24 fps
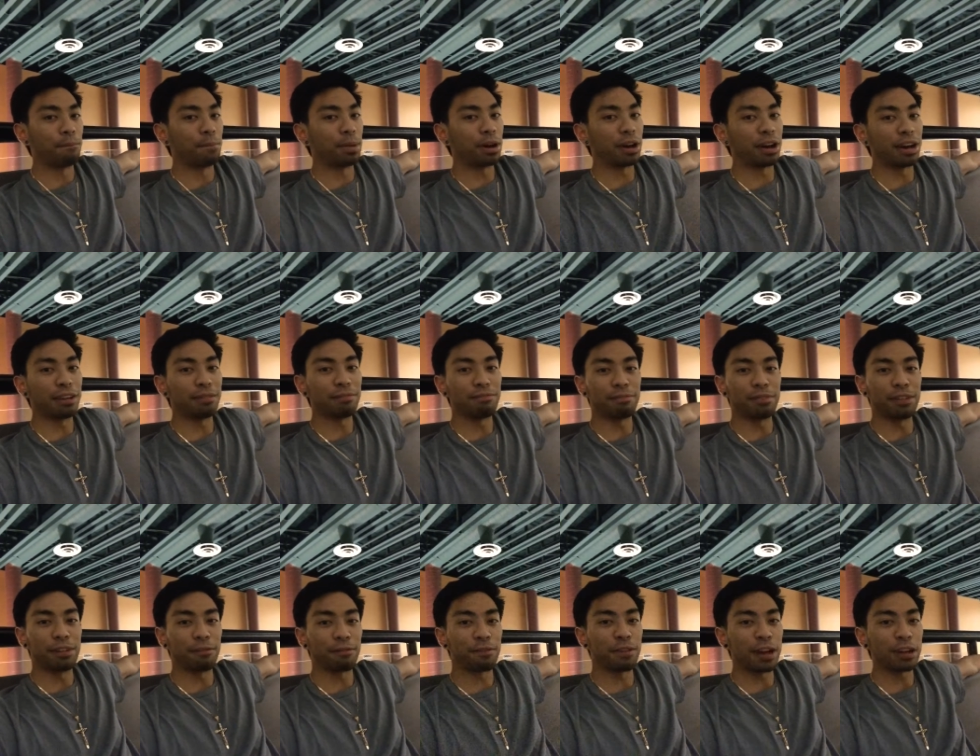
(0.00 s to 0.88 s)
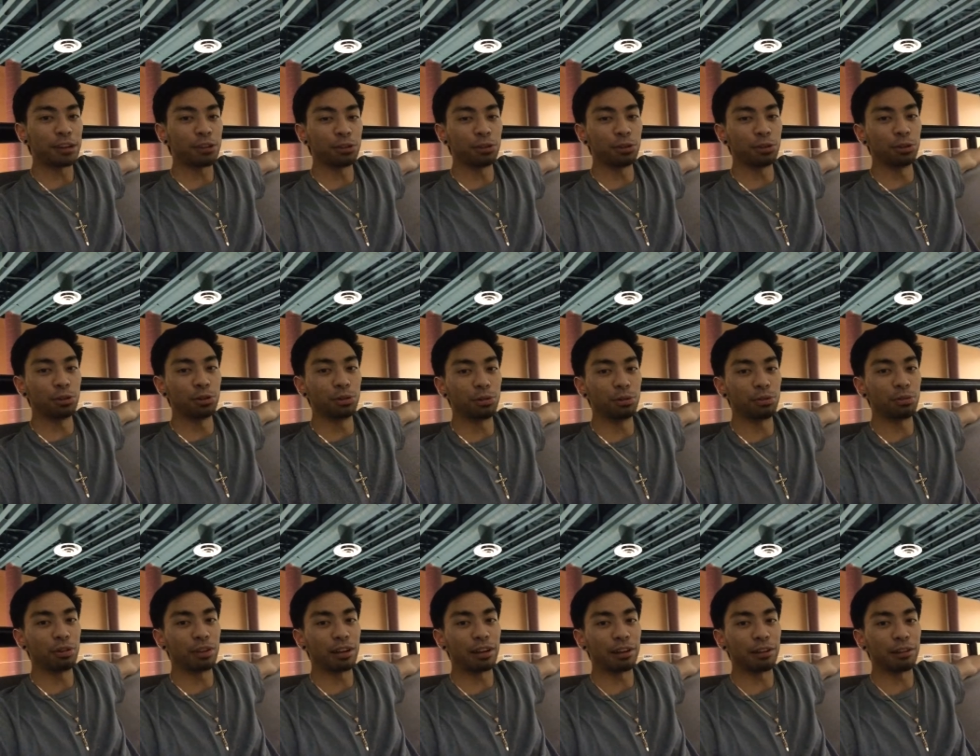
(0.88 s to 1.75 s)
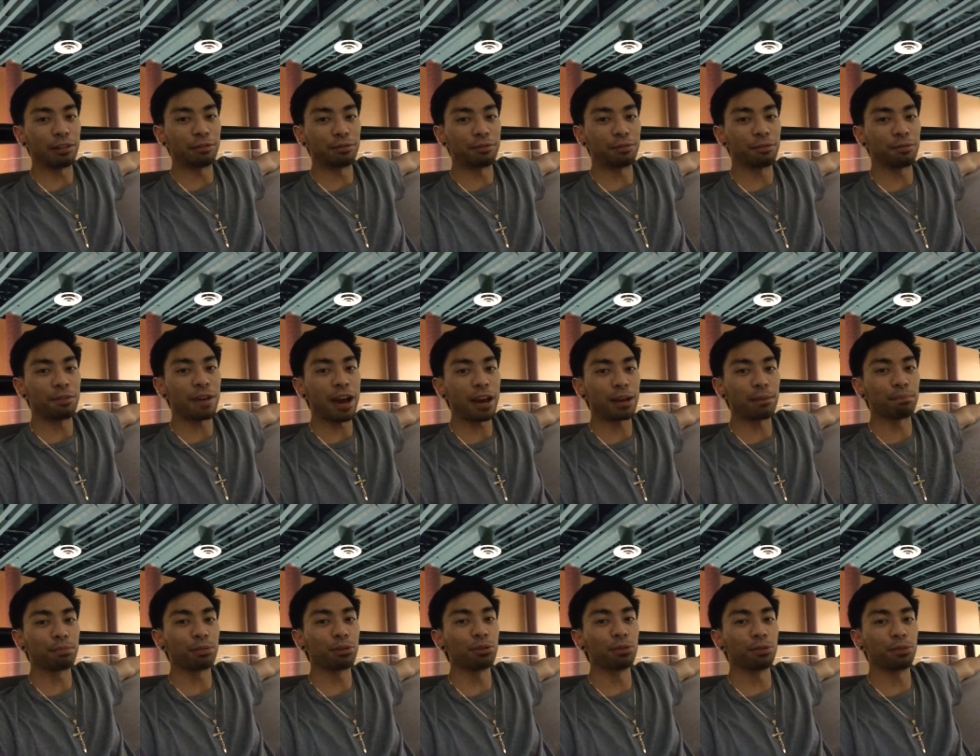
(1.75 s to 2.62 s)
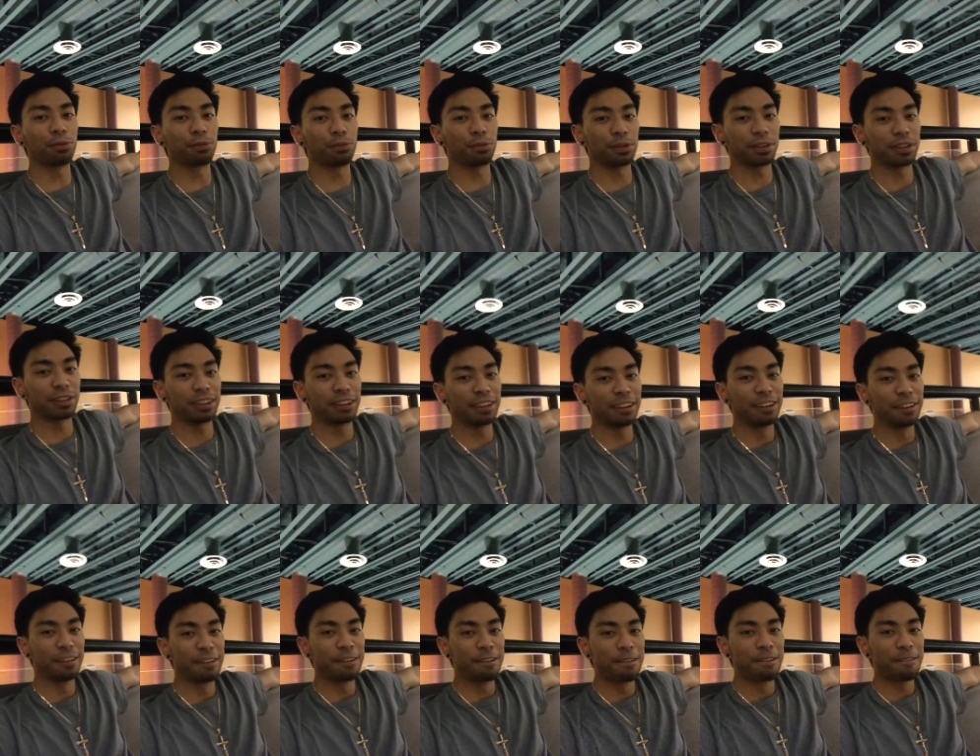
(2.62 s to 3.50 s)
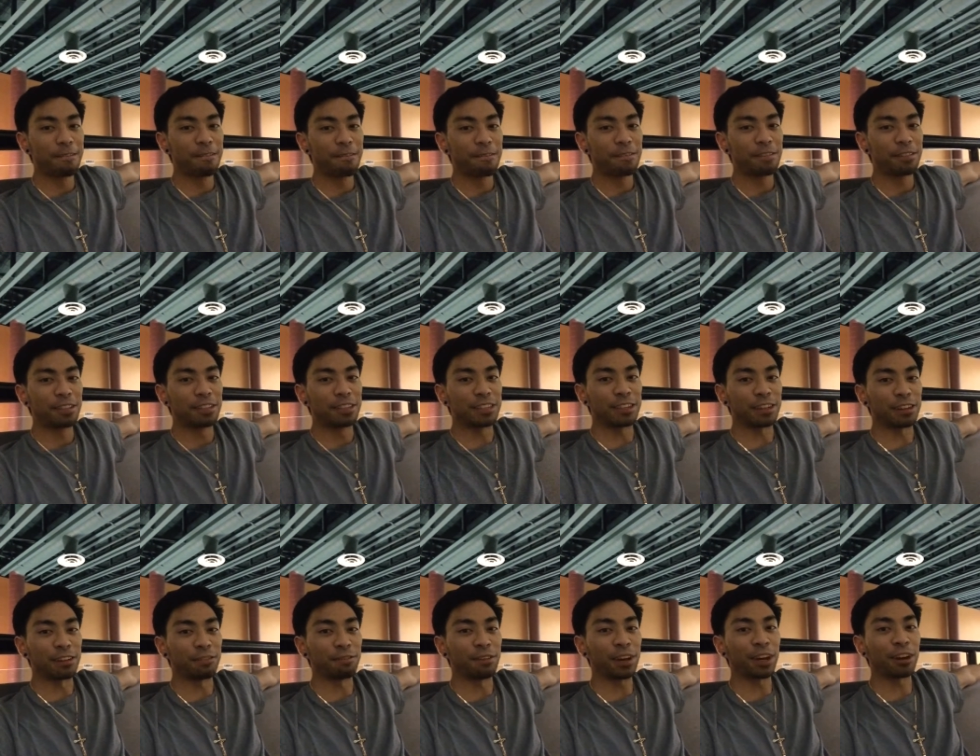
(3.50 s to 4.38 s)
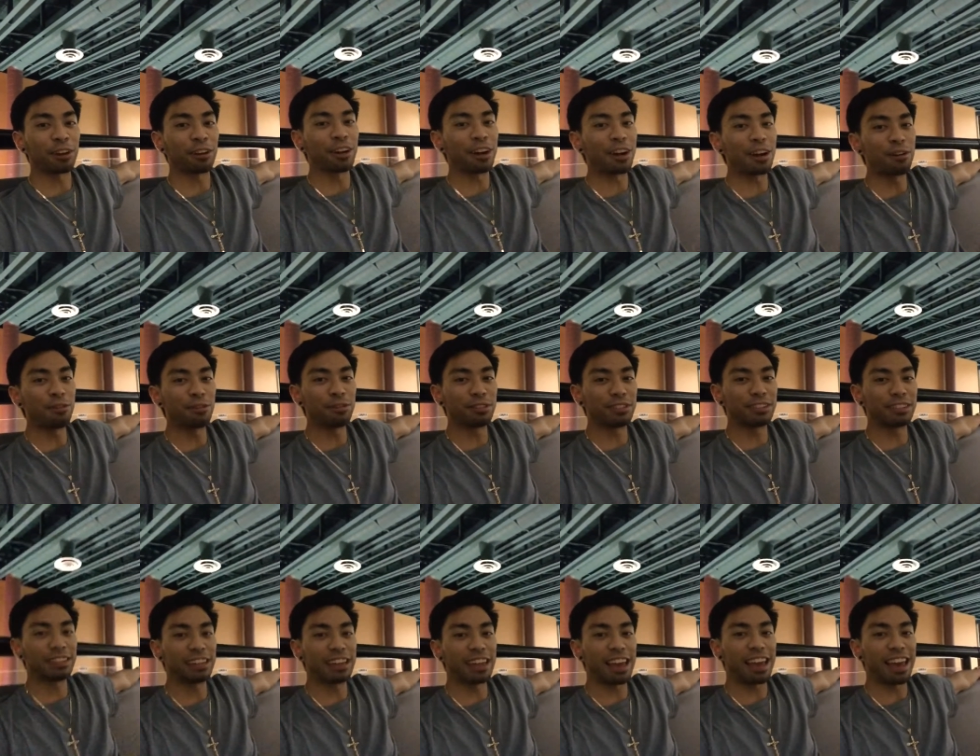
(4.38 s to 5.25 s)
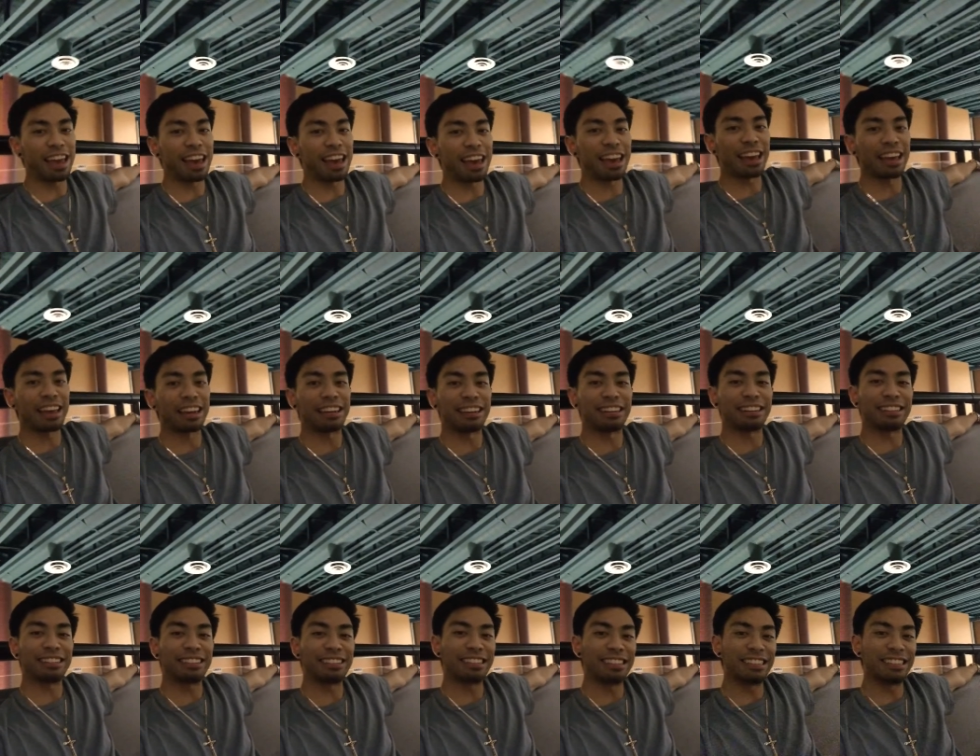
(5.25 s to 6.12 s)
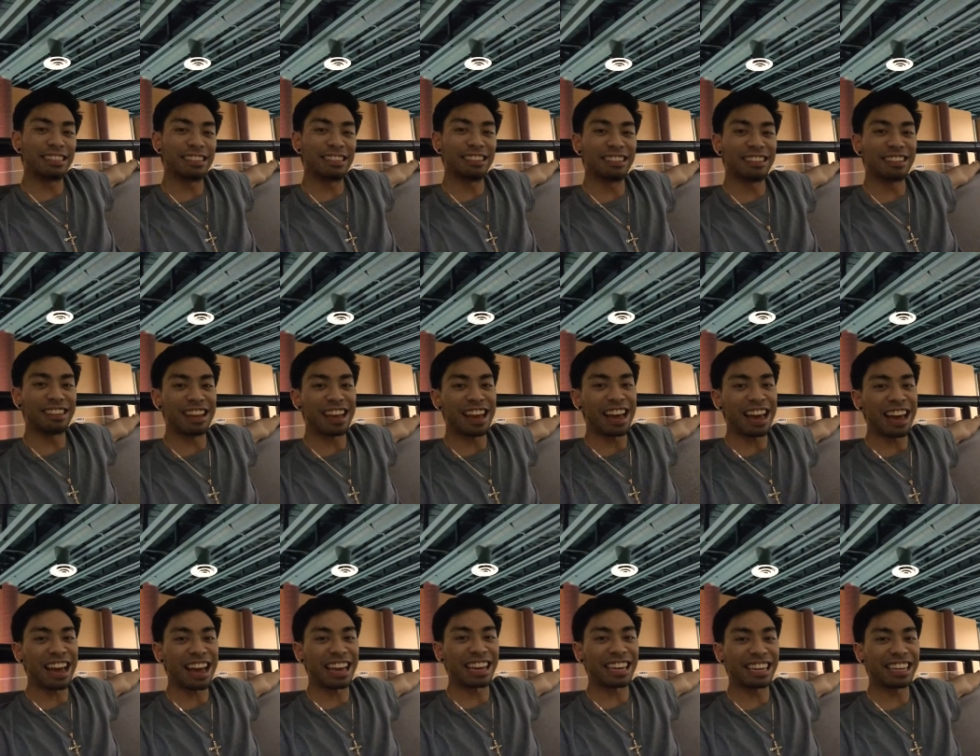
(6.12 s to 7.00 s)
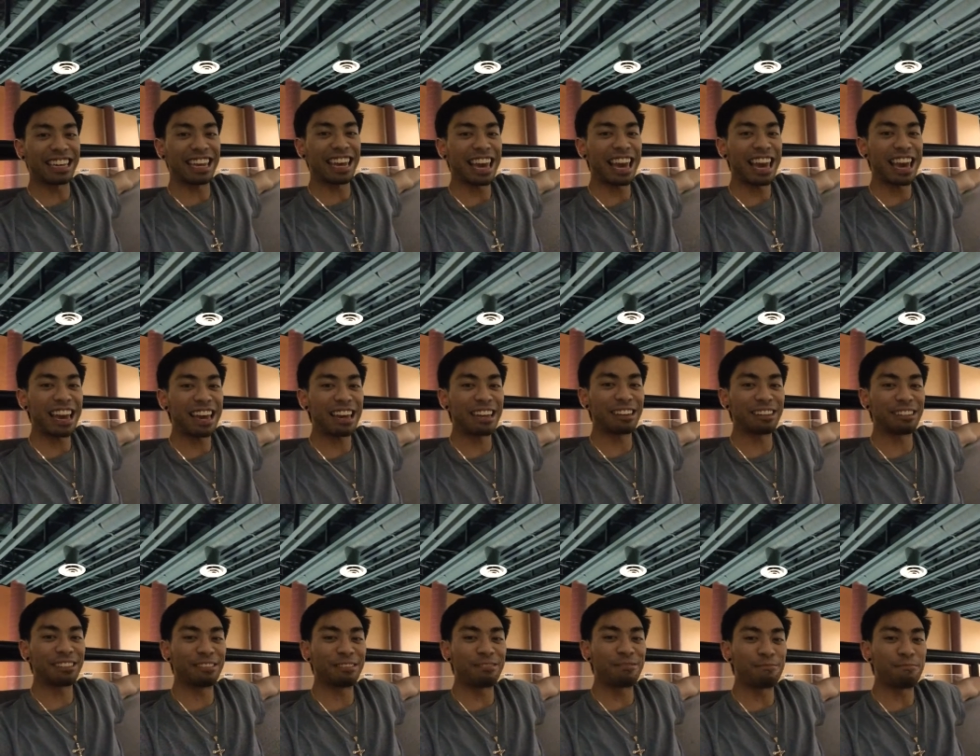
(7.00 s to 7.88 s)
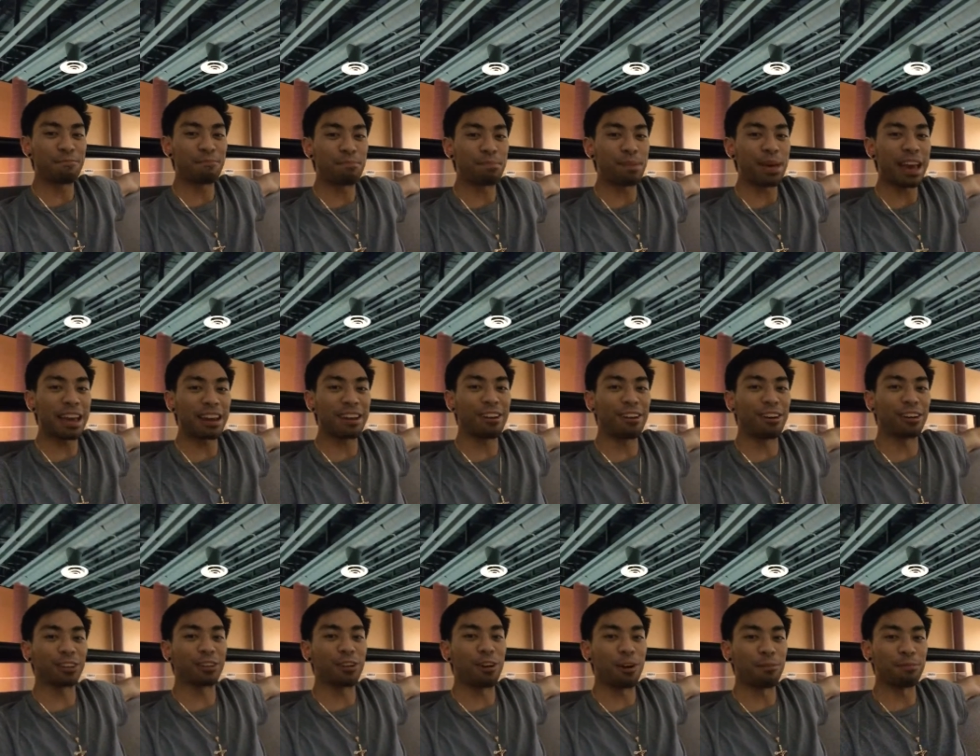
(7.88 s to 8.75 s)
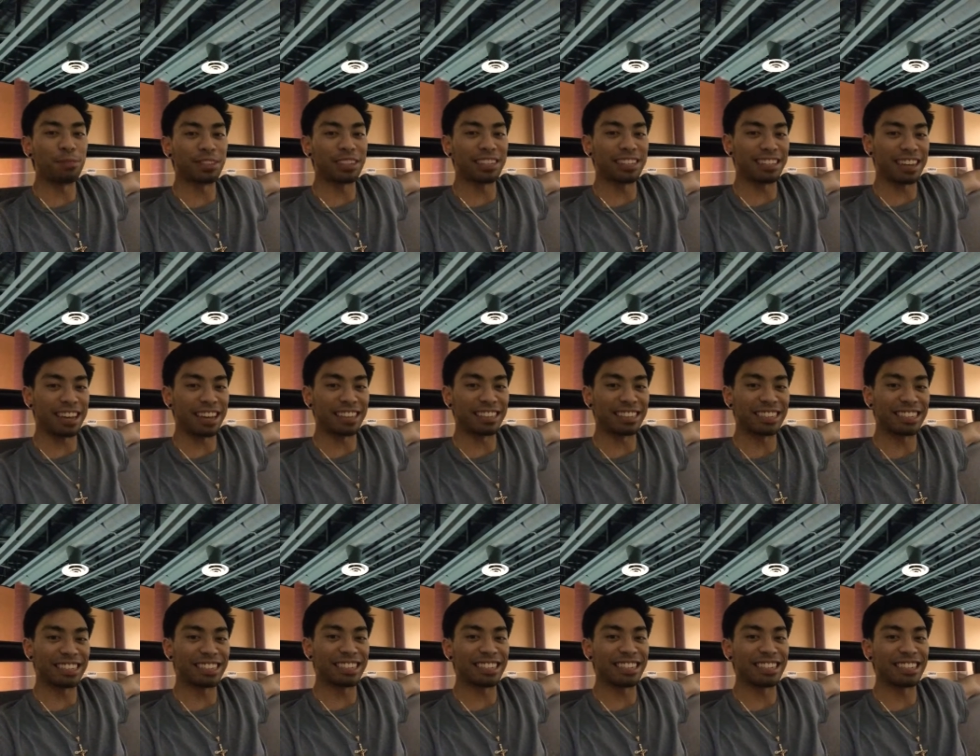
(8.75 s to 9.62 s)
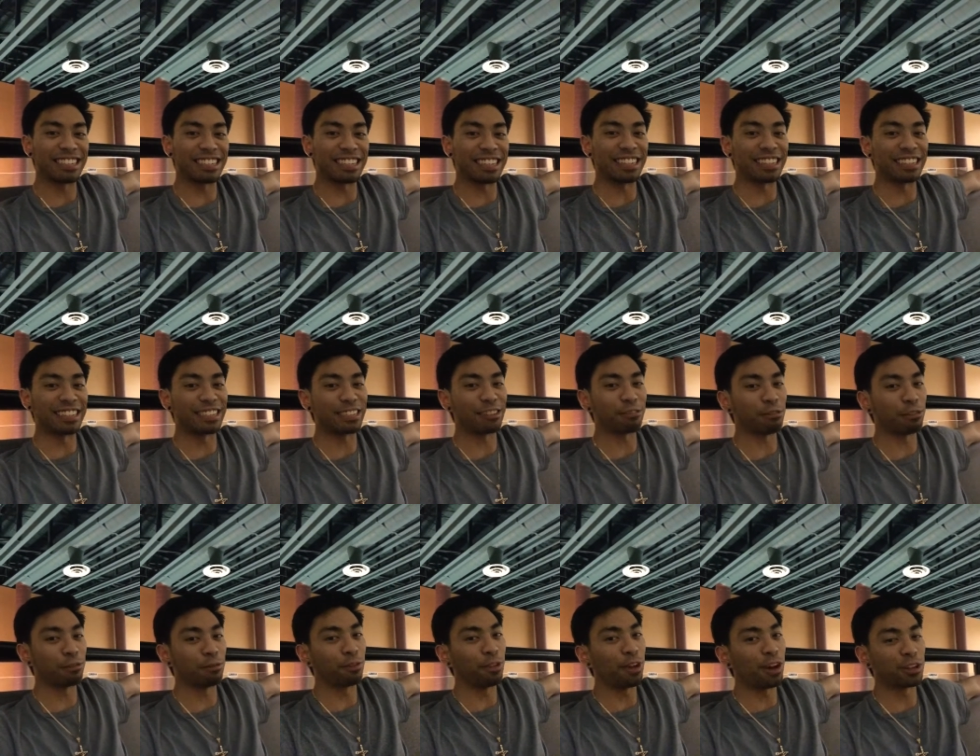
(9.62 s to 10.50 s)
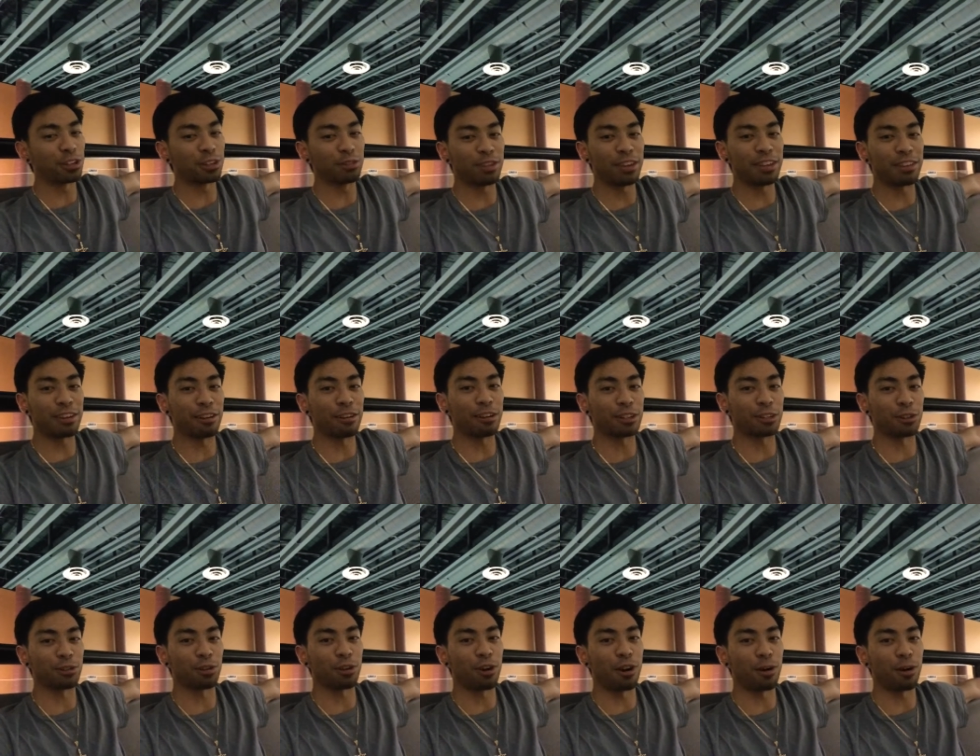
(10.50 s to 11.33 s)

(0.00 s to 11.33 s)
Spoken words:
but if I do, I'll find proof to figure it out. And I can't bet on common sense, since with philosophy there's no